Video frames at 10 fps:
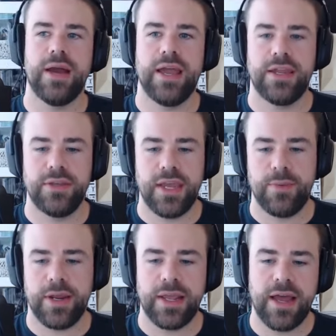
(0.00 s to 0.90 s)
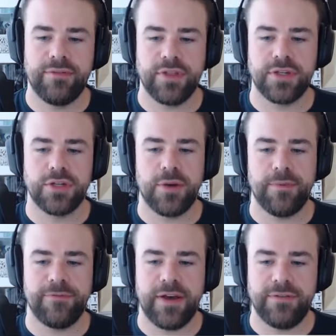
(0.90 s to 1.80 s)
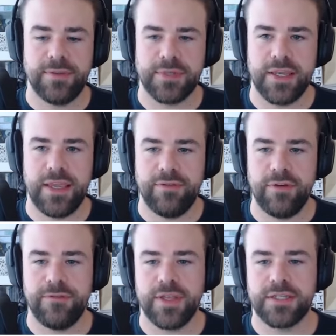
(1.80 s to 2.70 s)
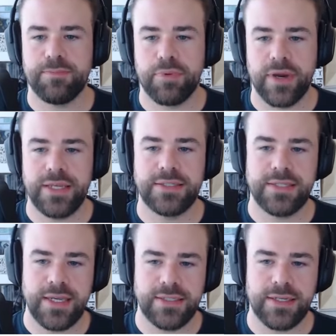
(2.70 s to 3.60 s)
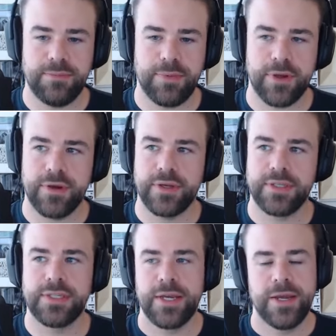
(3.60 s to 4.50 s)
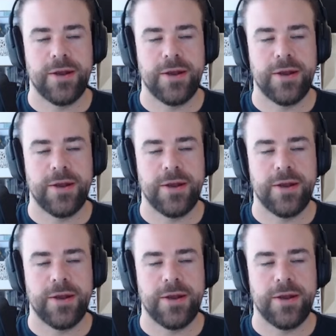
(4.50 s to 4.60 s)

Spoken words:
And yeah, we're going to cover the top 5 tips I can give you for this preseason, because